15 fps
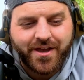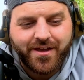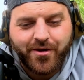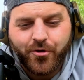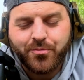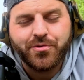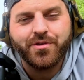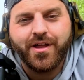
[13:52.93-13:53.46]

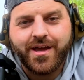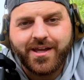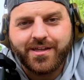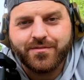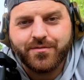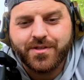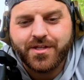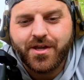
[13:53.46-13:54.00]
Hope you
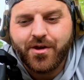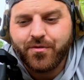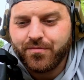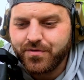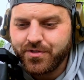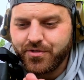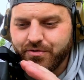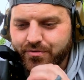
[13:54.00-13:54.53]
liked the video.
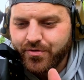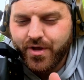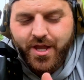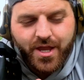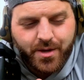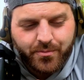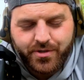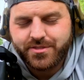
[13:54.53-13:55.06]
If you do,
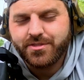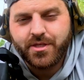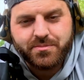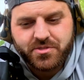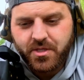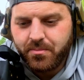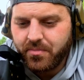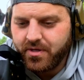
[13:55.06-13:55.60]
press the
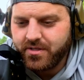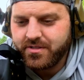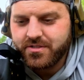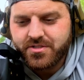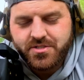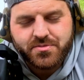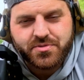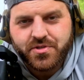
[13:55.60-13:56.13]
thumbs up
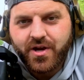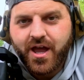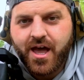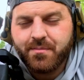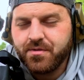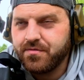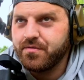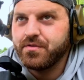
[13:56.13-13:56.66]
button.
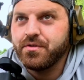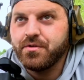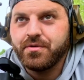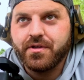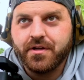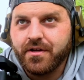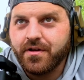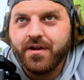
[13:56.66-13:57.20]
Subscribe if you're
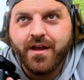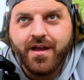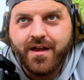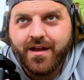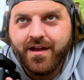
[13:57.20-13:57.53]
new here.